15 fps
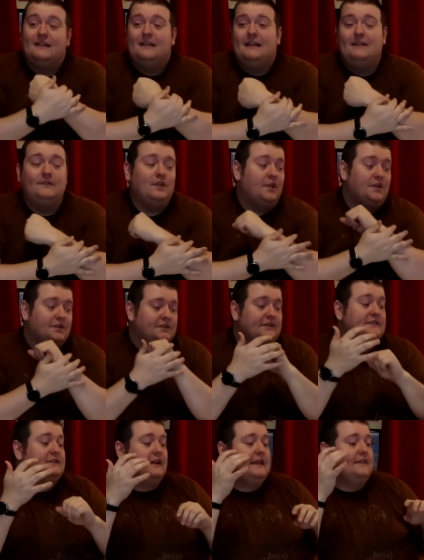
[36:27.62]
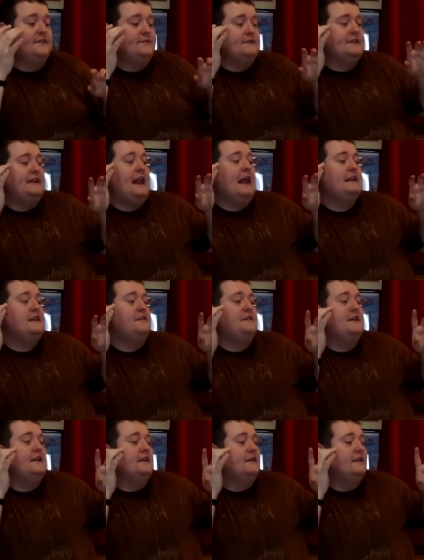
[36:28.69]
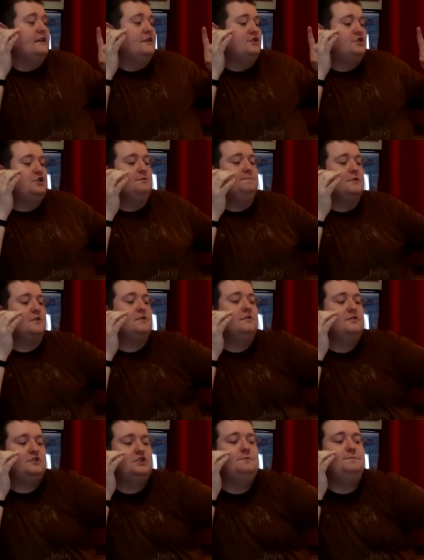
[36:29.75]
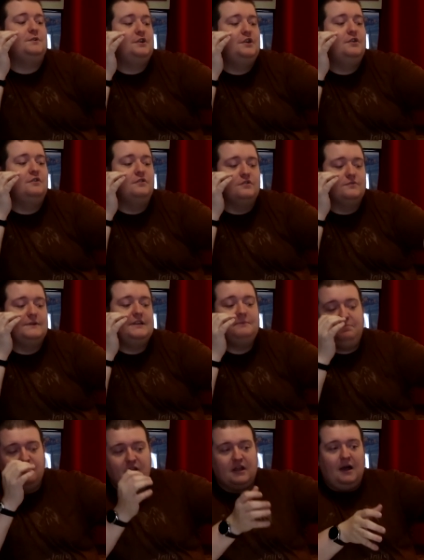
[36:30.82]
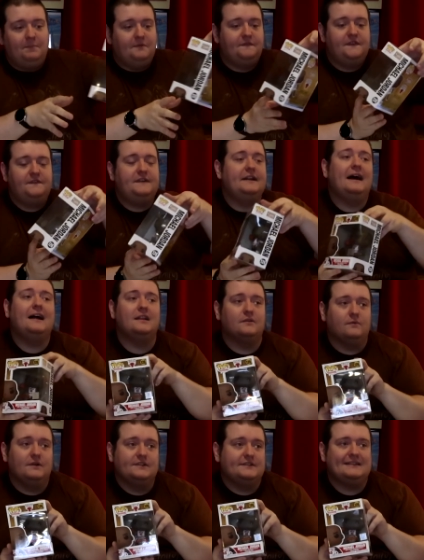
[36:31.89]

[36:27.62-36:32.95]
Even though there's again there wasn't anything super super huge. We did pull a couple fifty dollar ones.